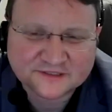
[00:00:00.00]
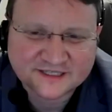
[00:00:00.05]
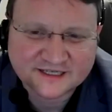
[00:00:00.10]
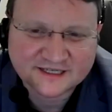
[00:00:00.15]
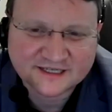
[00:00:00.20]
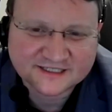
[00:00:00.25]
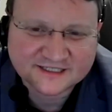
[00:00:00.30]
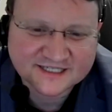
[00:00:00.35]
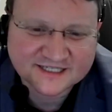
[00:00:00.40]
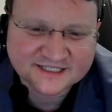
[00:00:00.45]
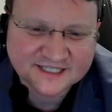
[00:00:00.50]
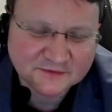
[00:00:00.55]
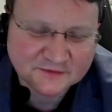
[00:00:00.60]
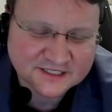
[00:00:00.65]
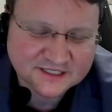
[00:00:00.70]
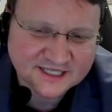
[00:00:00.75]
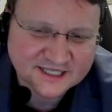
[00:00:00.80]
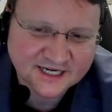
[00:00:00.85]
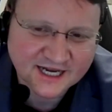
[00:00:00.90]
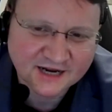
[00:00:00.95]
to some
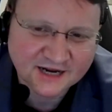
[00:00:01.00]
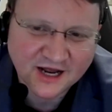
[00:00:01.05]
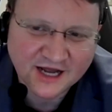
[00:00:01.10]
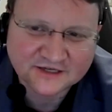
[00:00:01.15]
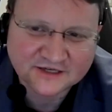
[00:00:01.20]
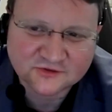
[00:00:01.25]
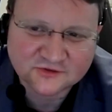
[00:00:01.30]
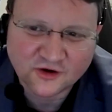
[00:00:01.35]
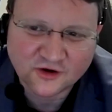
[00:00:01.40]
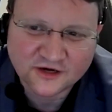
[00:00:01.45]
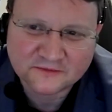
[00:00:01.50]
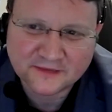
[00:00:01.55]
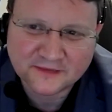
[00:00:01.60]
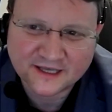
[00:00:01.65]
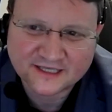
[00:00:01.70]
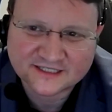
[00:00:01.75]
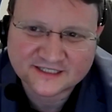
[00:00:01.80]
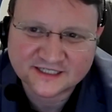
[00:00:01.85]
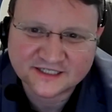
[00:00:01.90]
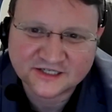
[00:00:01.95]
extent, I do want to
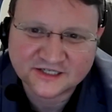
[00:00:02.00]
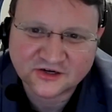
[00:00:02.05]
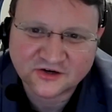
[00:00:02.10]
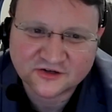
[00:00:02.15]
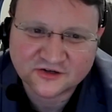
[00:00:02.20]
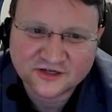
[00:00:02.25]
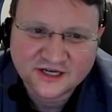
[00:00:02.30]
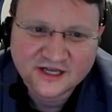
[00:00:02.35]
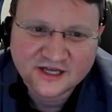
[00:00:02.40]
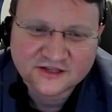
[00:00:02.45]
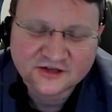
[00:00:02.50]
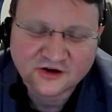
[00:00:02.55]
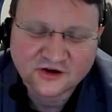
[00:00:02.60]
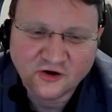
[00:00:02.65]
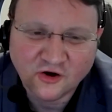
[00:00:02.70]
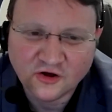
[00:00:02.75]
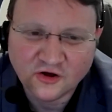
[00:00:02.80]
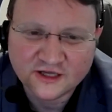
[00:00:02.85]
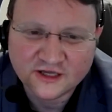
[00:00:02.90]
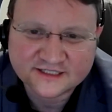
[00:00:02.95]
mention, you know, the
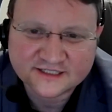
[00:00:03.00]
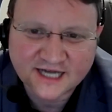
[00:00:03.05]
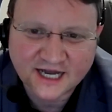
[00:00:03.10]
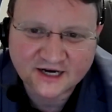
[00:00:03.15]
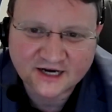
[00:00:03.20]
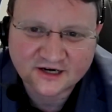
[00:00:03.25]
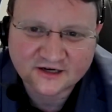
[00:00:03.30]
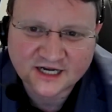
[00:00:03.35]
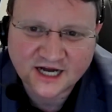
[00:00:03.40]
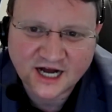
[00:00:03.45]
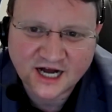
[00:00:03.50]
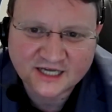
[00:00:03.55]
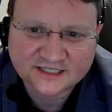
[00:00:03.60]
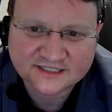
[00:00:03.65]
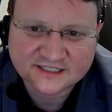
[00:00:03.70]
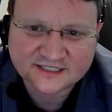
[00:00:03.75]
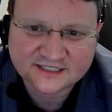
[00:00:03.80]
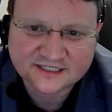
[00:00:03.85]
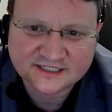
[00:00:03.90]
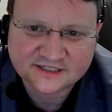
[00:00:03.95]
whole entire
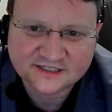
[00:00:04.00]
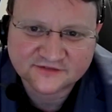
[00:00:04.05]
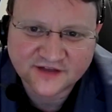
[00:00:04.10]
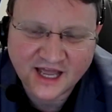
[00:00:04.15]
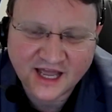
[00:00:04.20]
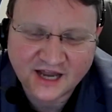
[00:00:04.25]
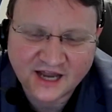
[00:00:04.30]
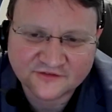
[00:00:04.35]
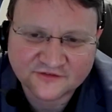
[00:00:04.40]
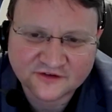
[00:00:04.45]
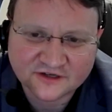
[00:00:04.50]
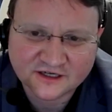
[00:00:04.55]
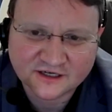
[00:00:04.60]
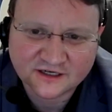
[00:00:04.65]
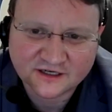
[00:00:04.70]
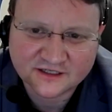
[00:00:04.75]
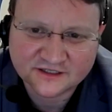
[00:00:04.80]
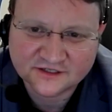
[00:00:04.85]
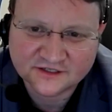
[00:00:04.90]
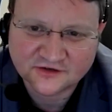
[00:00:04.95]
continent of
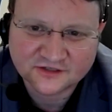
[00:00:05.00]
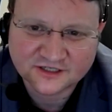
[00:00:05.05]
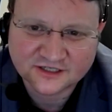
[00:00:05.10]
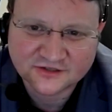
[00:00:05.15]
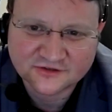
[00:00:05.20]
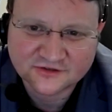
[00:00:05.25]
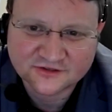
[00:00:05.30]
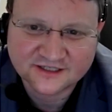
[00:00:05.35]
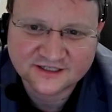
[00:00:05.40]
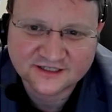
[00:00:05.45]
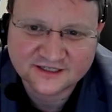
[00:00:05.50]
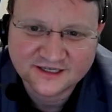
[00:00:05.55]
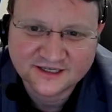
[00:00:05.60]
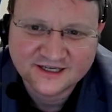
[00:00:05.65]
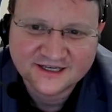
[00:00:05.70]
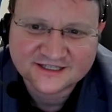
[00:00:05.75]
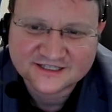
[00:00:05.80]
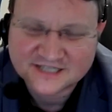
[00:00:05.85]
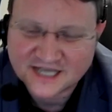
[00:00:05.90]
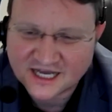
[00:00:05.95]
Africa, you know, including
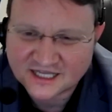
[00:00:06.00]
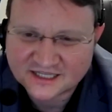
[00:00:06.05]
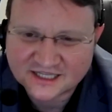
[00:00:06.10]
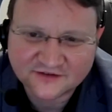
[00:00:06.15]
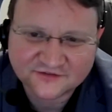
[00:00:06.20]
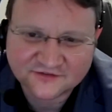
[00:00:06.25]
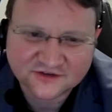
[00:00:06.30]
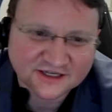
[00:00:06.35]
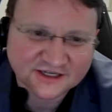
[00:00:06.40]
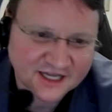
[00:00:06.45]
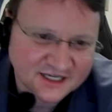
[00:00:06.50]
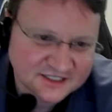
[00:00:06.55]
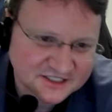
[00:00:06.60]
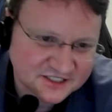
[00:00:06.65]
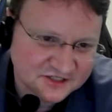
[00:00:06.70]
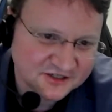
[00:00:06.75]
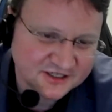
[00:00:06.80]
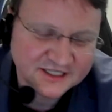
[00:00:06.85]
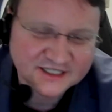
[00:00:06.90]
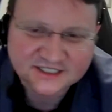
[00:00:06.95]
South Africa,
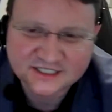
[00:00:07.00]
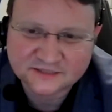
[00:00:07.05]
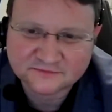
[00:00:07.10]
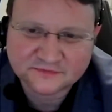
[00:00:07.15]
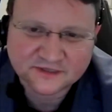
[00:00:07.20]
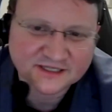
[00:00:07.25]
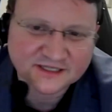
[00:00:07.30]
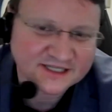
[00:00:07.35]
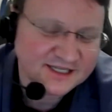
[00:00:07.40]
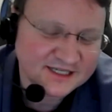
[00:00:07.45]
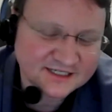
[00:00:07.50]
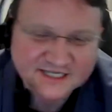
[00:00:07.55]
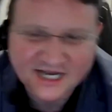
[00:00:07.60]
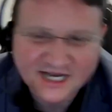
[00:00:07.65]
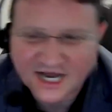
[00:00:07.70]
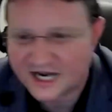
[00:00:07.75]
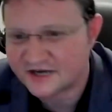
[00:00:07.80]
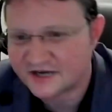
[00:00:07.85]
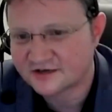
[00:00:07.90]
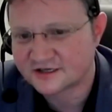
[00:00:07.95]
Nigeria, Egypt, the
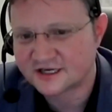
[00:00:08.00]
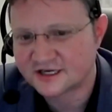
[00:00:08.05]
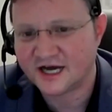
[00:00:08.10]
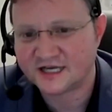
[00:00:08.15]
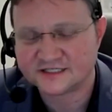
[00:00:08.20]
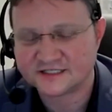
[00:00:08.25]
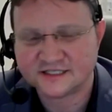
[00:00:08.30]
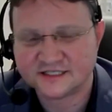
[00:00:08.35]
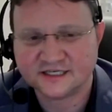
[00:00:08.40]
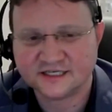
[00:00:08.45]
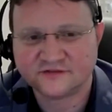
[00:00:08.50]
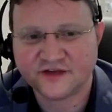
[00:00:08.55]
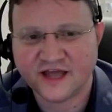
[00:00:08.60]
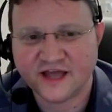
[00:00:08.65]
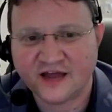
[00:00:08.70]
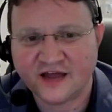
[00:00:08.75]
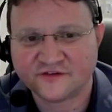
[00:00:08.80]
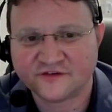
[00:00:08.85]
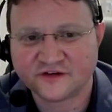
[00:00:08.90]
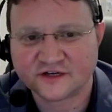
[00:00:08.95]
entire continent of
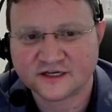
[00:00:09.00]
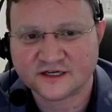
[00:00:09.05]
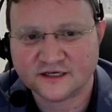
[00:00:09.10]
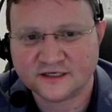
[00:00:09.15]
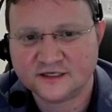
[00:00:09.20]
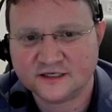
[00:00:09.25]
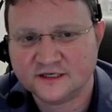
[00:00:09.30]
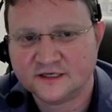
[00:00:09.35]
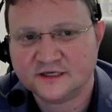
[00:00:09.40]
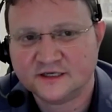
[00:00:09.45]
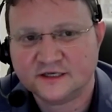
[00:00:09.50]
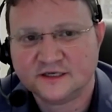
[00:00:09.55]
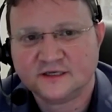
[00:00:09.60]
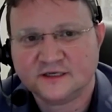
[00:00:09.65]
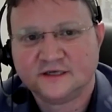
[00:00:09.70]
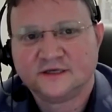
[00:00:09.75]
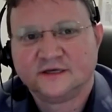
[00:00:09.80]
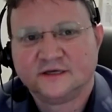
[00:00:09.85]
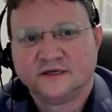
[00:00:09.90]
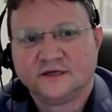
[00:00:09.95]
Africa
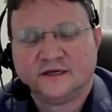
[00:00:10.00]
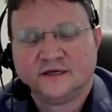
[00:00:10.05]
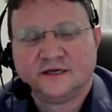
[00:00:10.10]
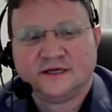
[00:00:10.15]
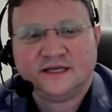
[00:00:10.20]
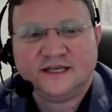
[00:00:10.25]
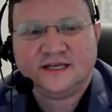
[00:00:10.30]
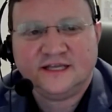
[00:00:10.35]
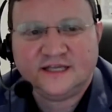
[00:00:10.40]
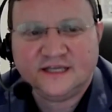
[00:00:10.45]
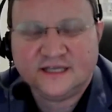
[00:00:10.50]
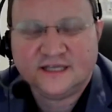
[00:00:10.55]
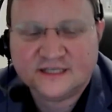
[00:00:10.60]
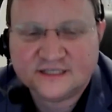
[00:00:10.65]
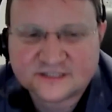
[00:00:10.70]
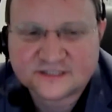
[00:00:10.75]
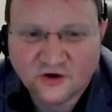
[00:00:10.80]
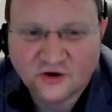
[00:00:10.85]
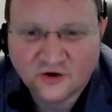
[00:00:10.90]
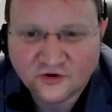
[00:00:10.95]

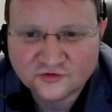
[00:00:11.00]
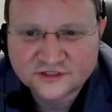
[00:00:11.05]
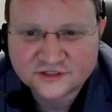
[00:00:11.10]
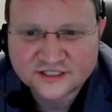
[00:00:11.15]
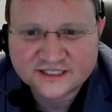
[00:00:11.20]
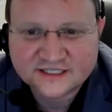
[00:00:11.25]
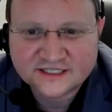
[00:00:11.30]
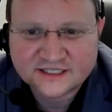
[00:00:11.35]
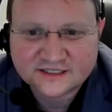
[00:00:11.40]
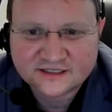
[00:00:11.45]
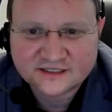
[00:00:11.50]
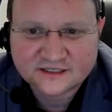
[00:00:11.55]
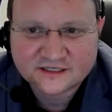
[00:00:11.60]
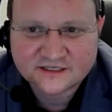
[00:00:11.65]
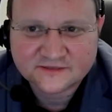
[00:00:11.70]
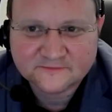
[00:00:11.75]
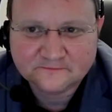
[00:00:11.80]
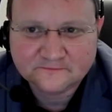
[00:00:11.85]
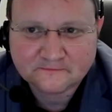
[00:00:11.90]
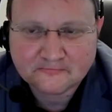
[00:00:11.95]
is only
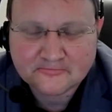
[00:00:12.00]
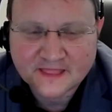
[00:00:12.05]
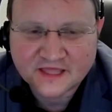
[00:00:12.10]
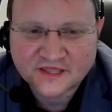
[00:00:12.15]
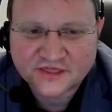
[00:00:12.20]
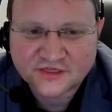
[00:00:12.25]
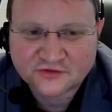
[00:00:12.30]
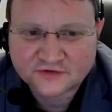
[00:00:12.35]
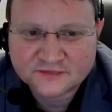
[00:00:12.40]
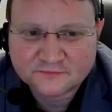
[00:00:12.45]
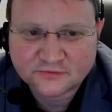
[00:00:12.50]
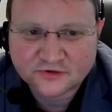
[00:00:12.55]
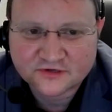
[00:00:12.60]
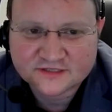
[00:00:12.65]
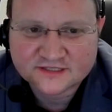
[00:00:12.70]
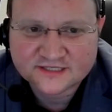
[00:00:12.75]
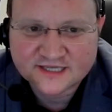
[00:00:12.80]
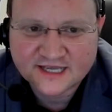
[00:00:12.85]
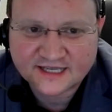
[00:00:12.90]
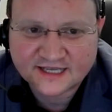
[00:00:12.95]

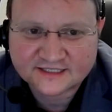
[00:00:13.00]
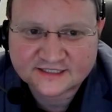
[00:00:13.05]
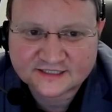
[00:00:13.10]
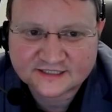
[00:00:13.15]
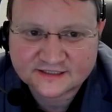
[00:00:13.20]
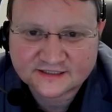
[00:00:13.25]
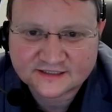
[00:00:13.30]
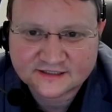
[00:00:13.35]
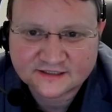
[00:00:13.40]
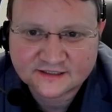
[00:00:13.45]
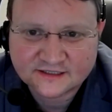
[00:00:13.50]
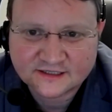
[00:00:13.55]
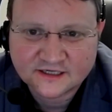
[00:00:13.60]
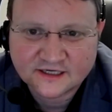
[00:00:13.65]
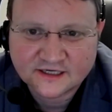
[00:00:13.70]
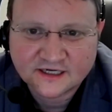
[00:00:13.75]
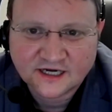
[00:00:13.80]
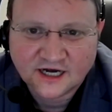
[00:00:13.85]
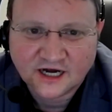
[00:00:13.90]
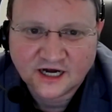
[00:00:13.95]
3%
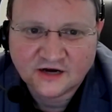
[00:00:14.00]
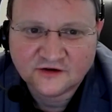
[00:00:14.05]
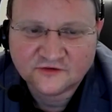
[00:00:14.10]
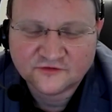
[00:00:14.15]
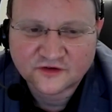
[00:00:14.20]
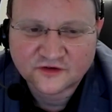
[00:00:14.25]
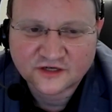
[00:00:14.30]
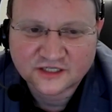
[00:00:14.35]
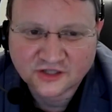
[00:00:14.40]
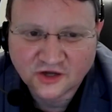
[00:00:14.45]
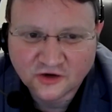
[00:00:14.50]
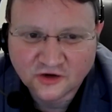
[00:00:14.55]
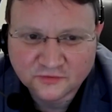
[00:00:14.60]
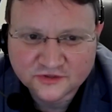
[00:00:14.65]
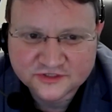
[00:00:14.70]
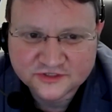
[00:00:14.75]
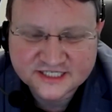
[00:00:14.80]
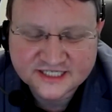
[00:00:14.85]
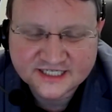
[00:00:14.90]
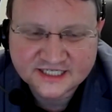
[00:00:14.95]
of
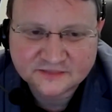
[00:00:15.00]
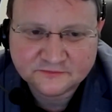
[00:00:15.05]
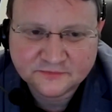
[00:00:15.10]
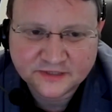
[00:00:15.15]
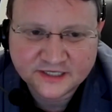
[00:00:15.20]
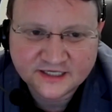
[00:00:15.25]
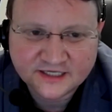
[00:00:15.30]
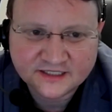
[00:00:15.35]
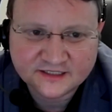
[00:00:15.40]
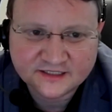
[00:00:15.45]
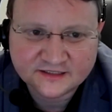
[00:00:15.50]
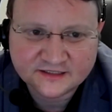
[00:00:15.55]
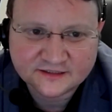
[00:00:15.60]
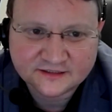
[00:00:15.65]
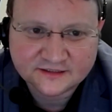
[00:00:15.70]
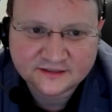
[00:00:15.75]
global GDP